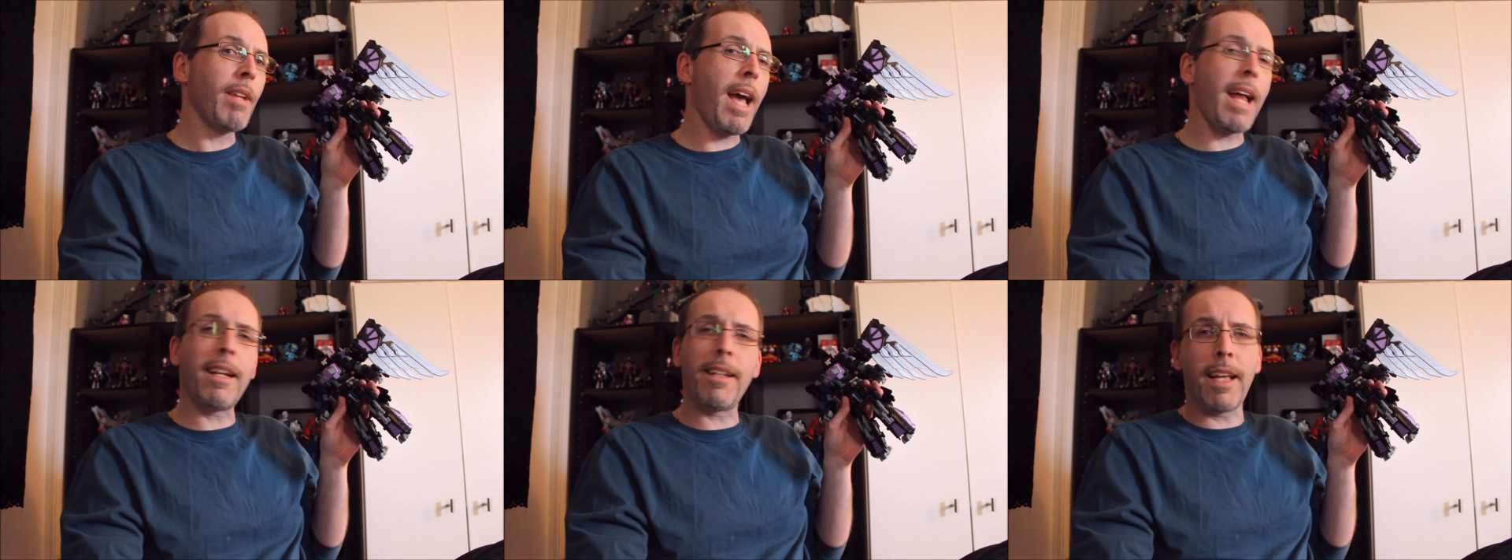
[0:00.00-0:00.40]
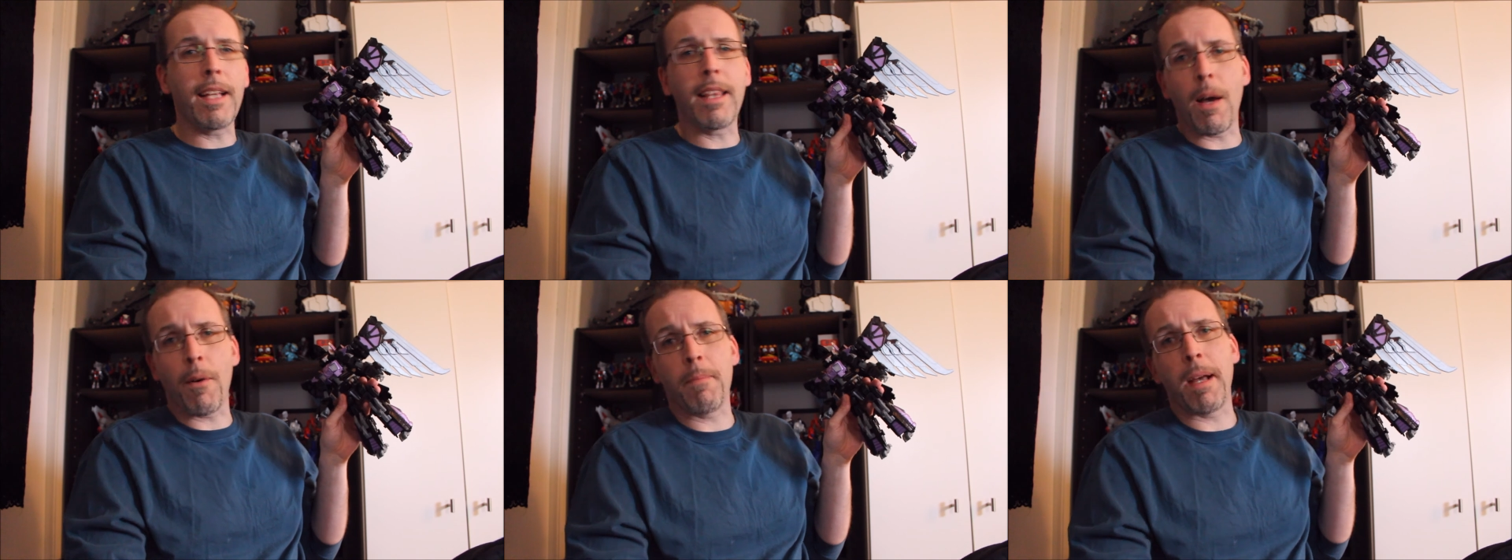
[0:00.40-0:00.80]
And
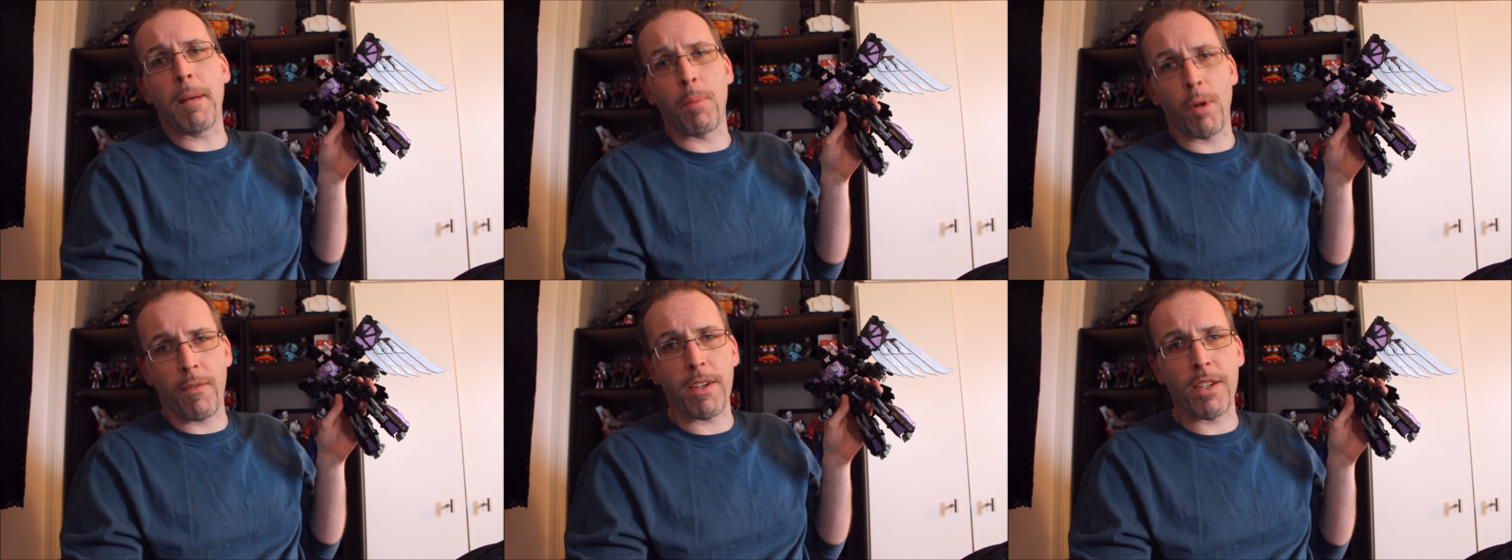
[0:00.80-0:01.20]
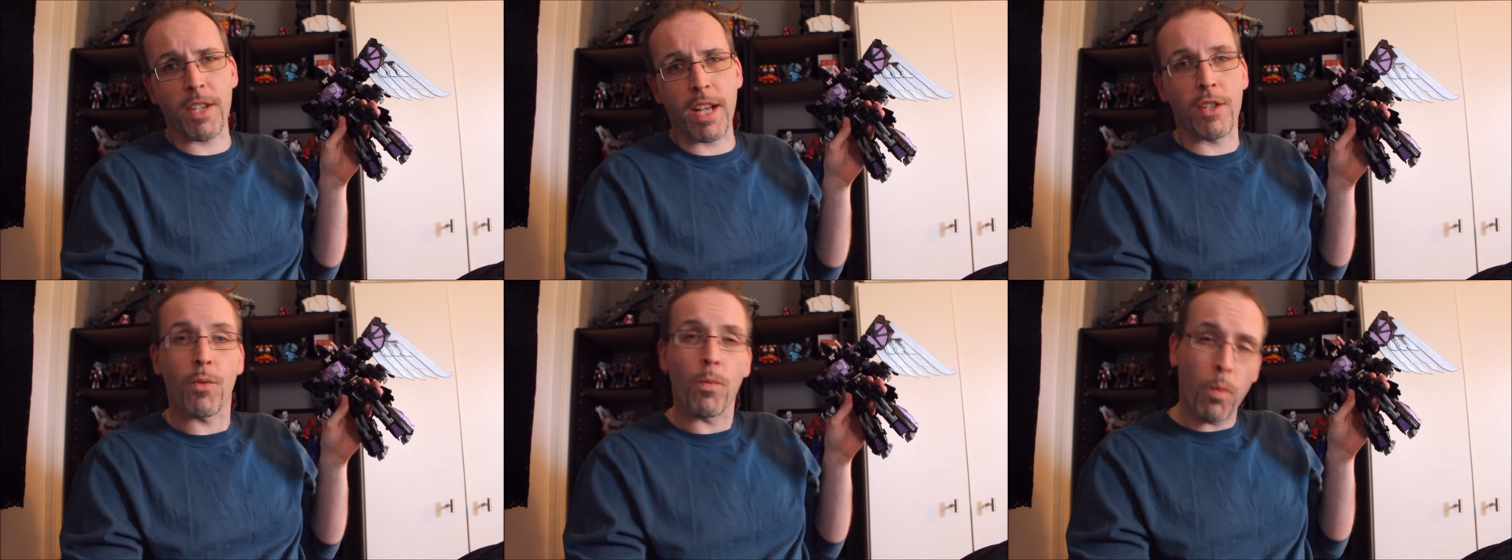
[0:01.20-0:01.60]
indeed, that would make perfect
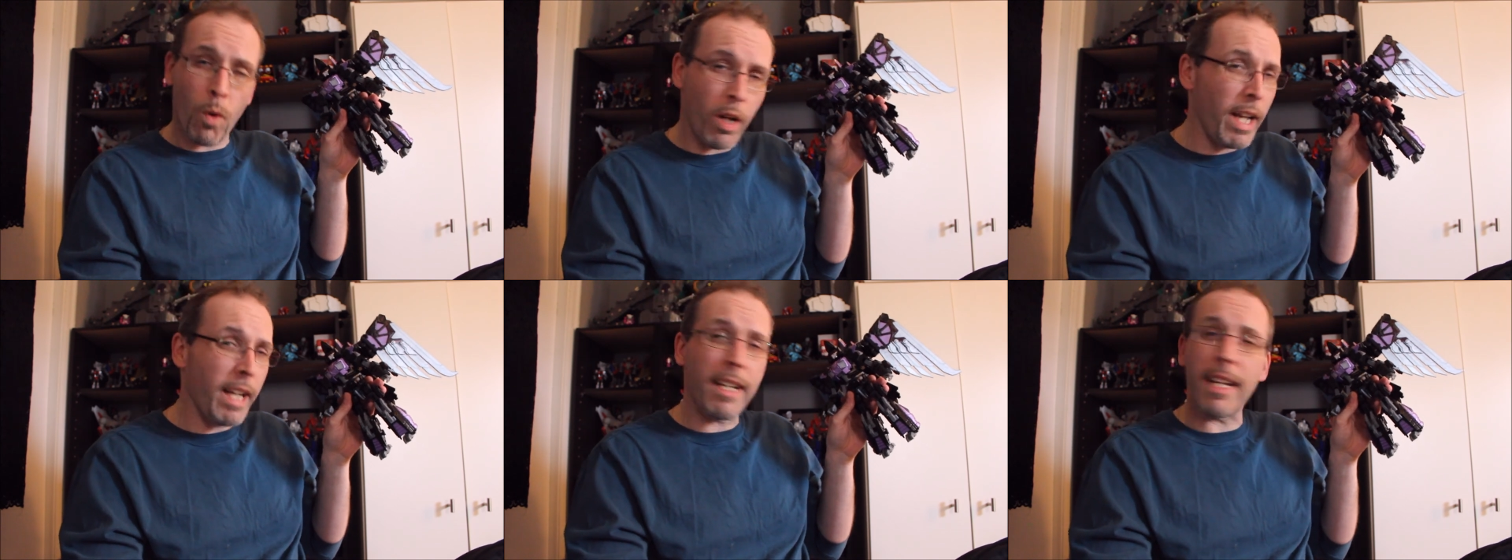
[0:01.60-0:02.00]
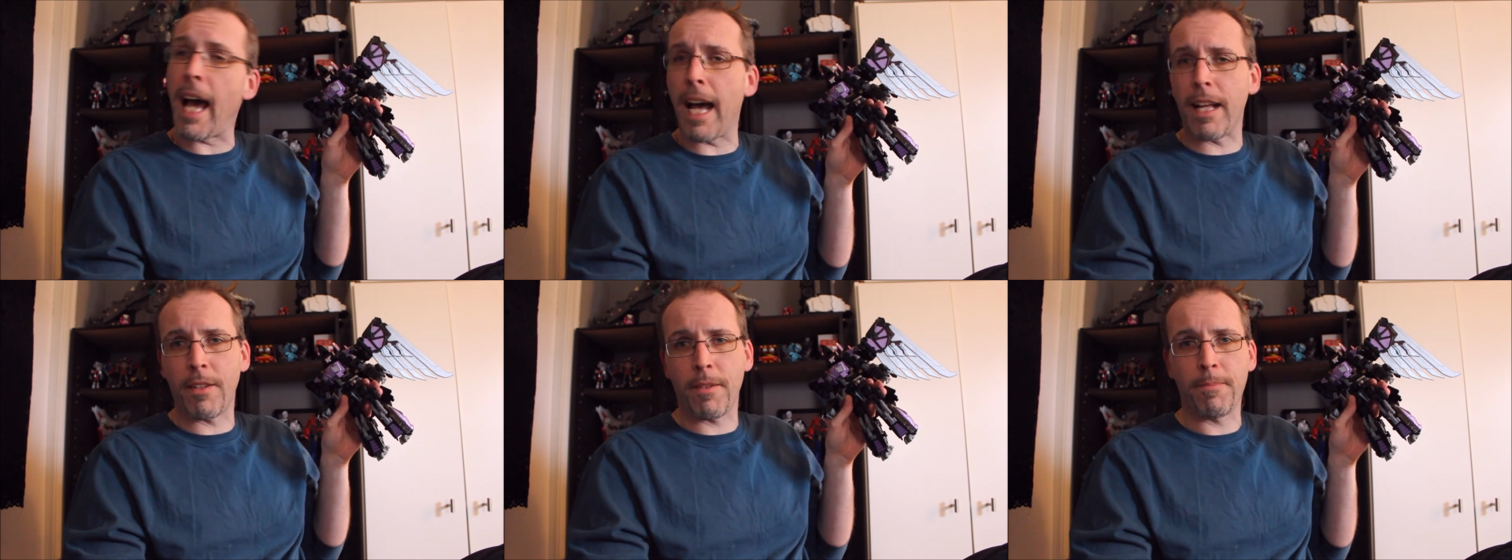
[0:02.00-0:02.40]
sense, would it
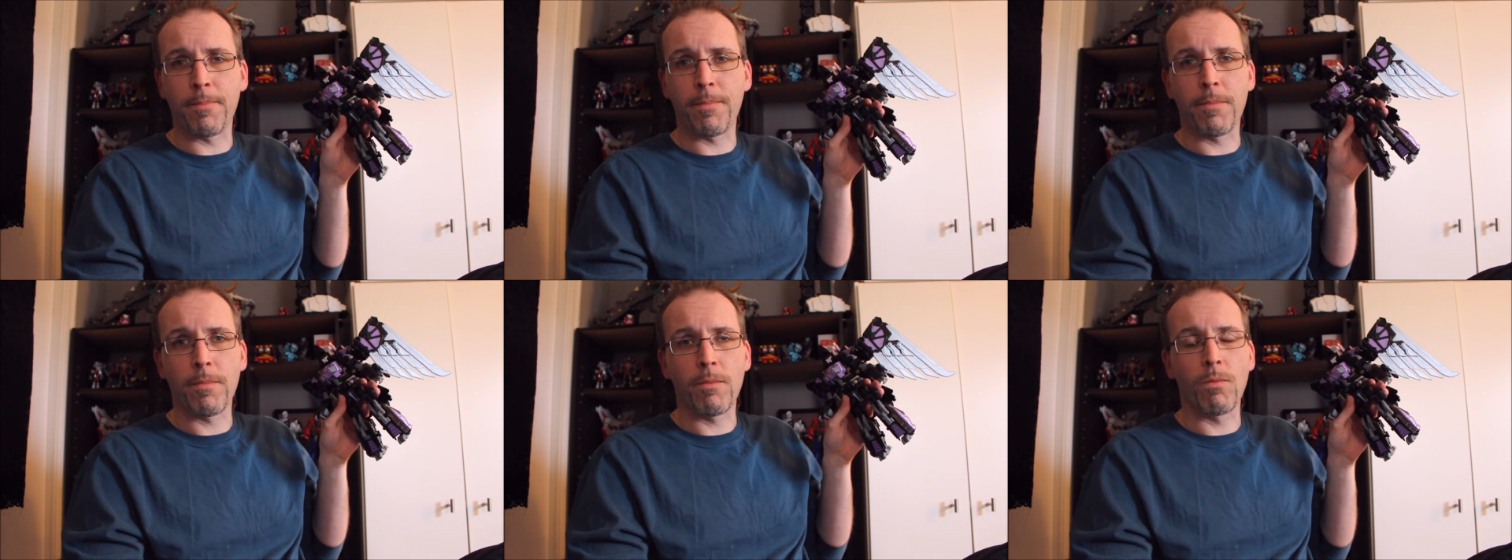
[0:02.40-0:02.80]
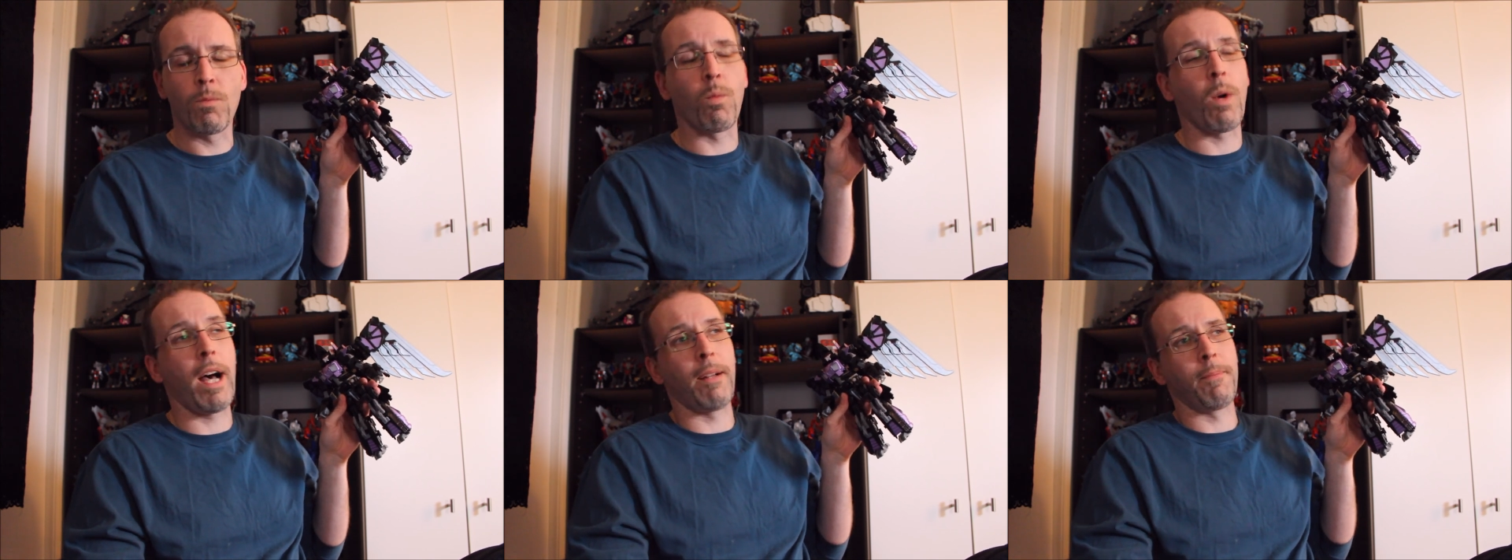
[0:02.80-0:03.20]
not?
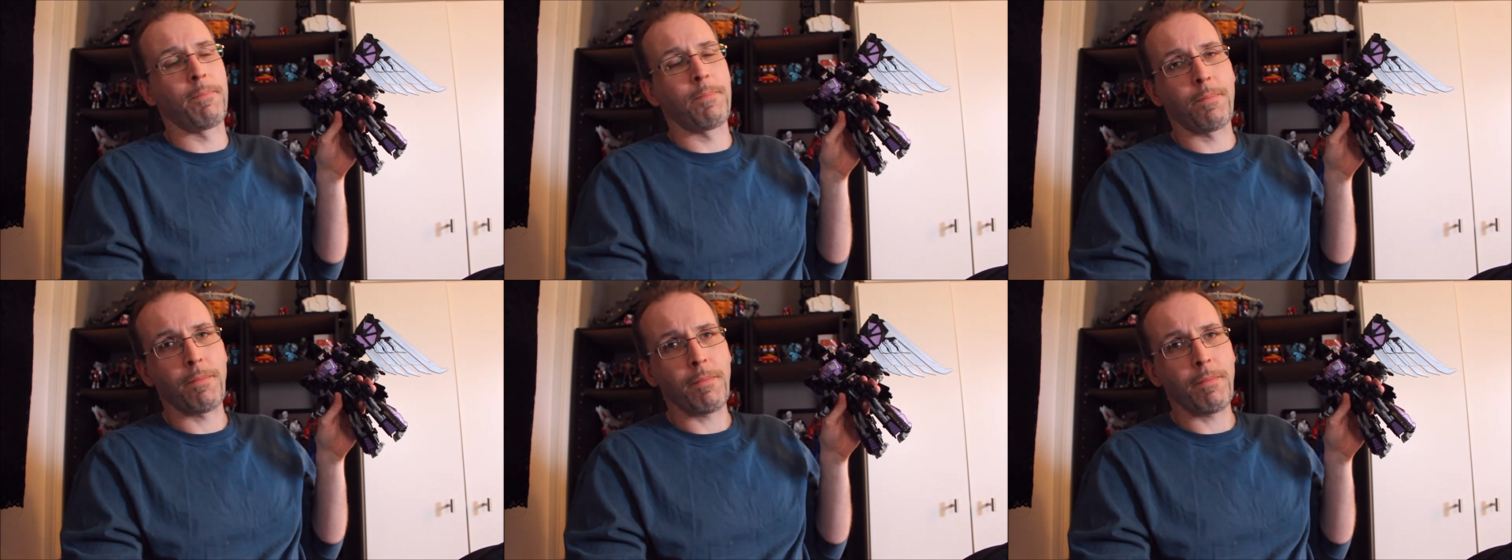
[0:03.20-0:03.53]
Well,